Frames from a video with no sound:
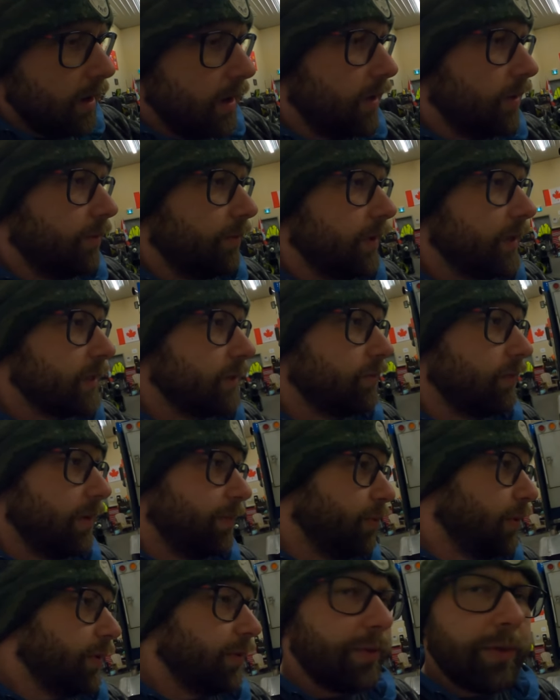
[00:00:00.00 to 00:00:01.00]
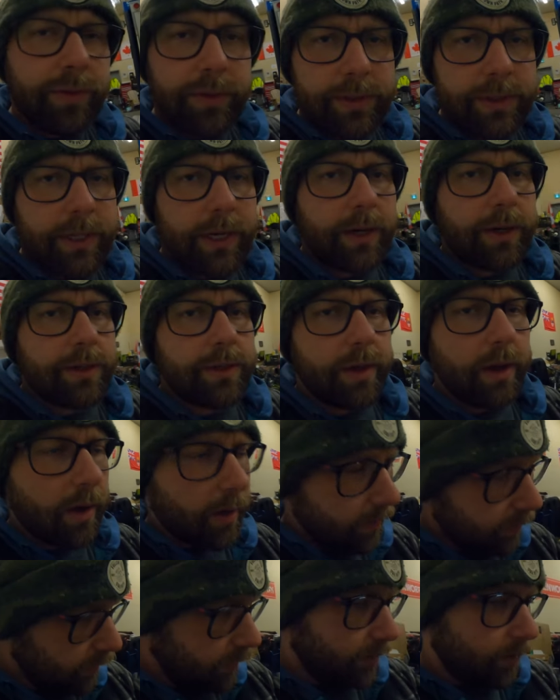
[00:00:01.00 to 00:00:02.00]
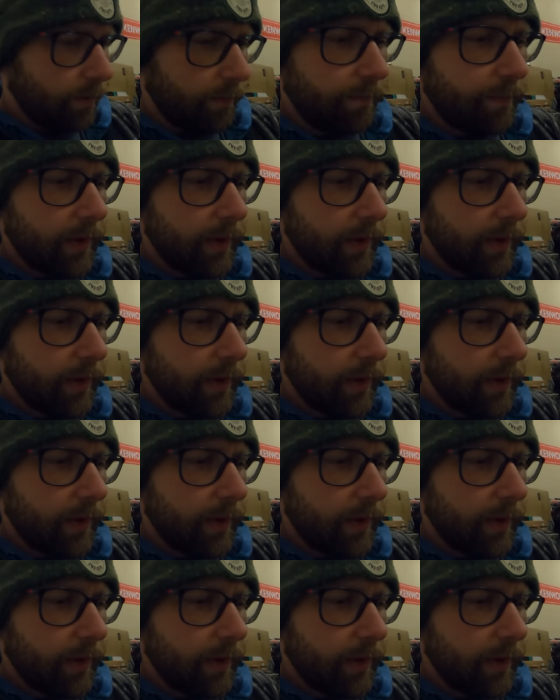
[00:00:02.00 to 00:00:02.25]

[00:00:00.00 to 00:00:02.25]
Uh, the reason we put those stickers on the